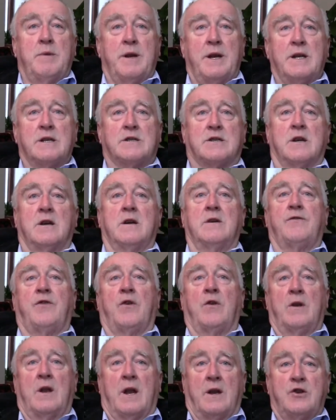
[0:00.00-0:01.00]
minister
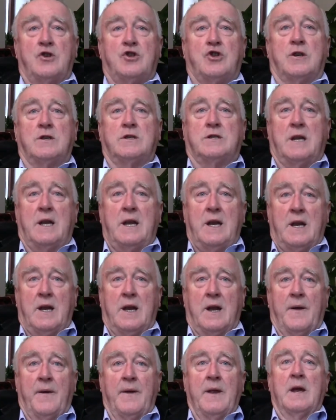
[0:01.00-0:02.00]
for lunch and
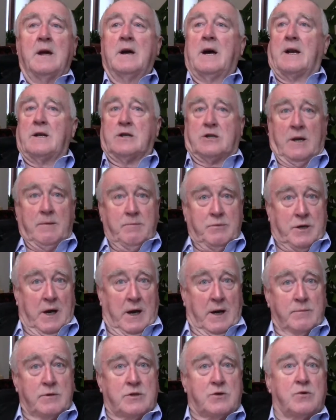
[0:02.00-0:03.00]
tea, and
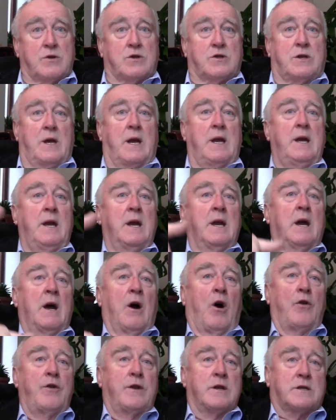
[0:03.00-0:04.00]
sometimes to stay
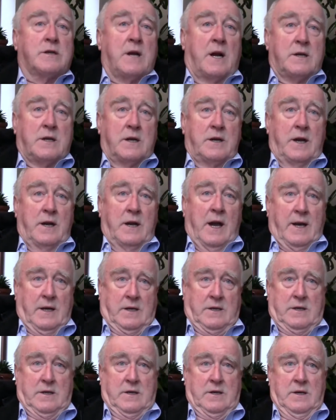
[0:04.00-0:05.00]
on the Saturday
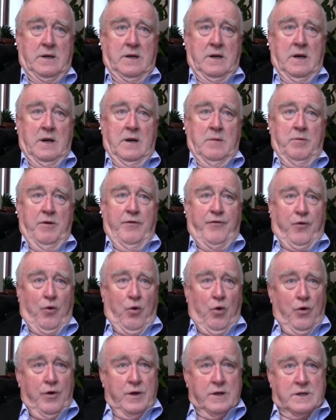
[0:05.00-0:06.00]
night
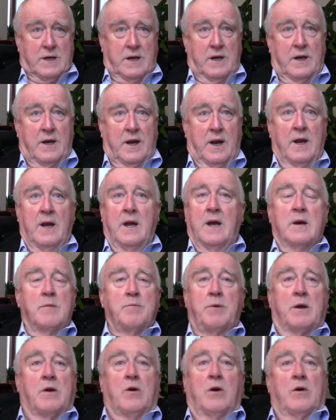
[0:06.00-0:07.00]
before the Sunday,
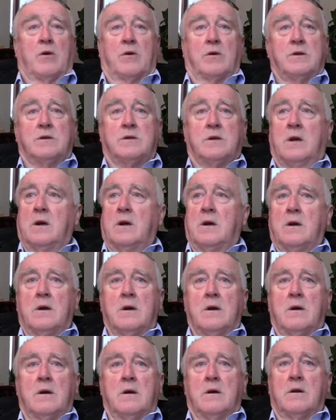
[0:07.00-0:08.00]
because
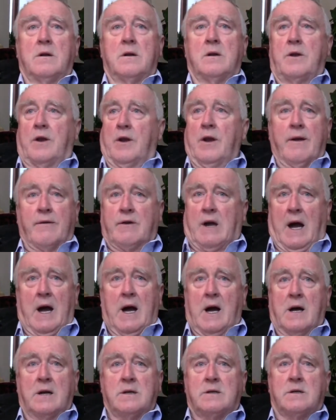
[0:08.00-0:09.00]
in the
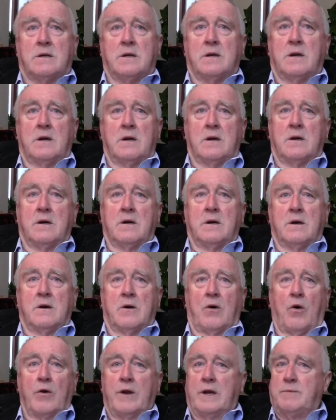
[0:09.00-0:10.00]
cars
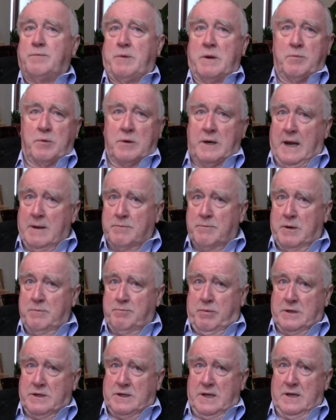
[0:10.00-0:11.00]
all these people came by
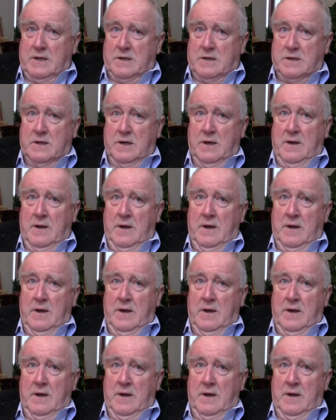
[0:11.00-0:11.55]
buses.